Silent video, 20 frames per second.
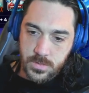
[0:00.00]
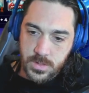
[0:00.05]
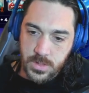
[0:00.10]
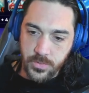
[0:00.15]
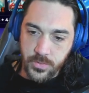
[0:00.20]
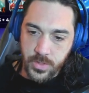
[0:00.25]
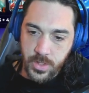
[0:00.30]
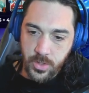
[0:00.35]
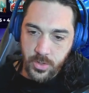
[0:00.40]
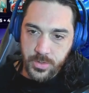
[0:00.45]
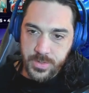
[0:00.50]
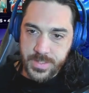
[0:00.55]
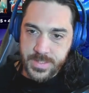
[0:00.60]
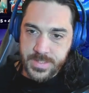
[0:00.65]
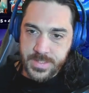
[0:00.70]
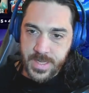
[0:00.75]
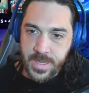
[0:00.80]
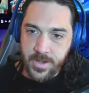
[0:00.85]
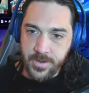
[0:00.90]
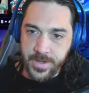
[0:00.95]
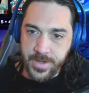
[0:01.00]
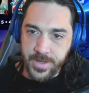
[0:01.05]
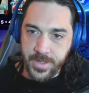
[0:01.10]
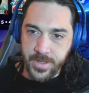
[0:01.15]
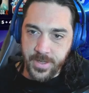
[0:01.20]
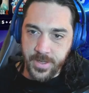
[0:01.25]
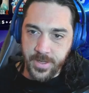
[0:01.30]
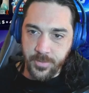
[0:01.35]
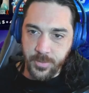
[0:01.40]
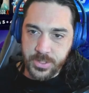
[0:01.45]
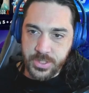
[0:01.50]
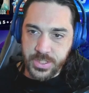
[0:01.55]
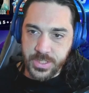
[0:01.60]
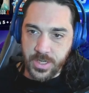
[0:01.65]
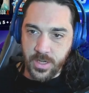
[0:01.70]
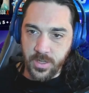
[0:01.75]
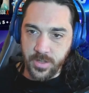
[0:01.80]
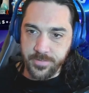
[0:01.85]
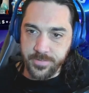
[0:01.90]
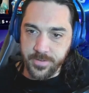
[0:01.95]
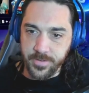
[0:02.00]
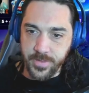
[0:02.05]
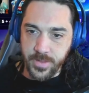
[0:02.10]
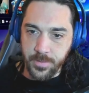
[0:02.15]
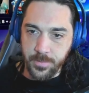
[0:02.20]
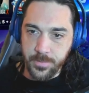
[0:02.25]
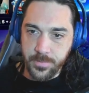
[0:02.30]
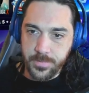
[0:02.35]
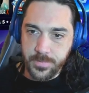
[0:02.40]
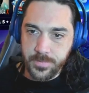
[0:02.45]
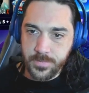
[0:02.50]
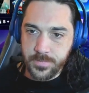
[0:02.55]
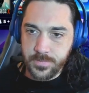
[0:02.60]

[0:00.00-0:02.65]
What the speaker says: So no discounted what you call it for them.